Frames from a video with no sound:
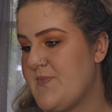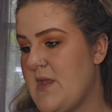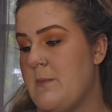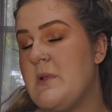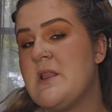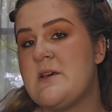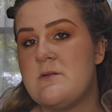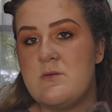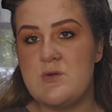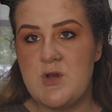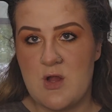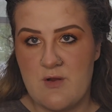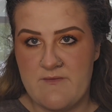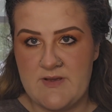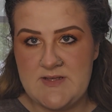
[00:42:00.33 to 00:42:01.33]
I'm a little
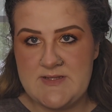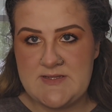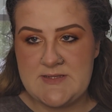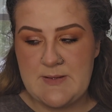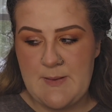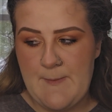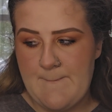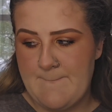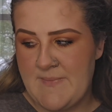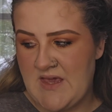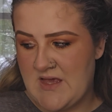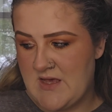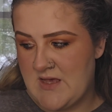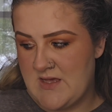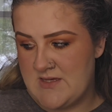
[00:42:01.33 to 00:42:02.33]
nervous
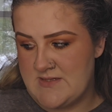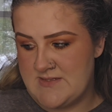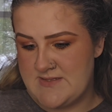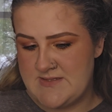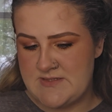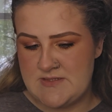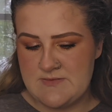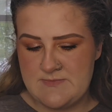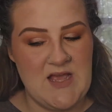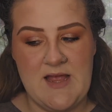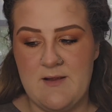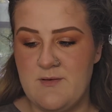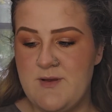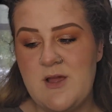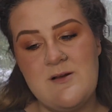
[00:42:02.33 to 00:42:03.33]
because, I
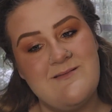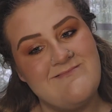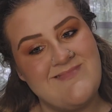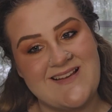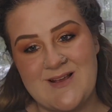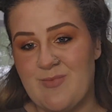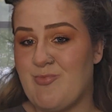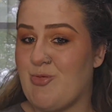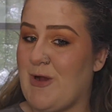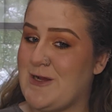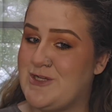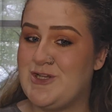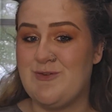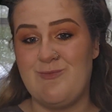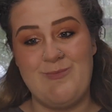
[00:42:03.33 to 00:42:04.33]
don't know, it could
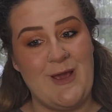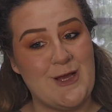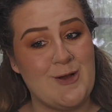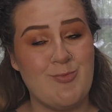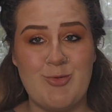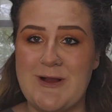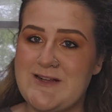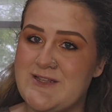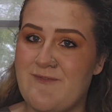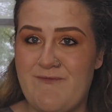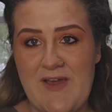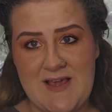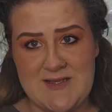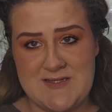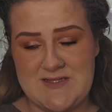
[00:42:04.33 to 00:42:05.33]
break the
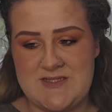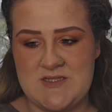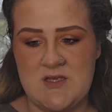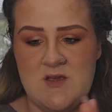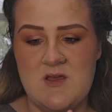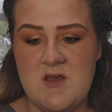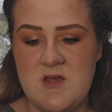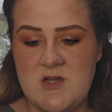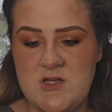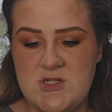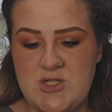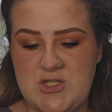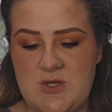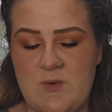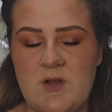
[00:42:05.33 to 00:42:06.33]
face.
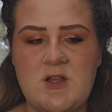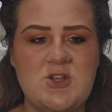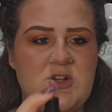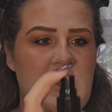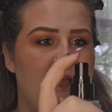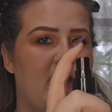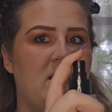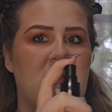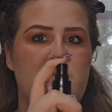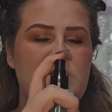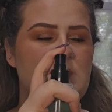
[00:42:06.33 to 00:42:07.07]
So we're going to try it.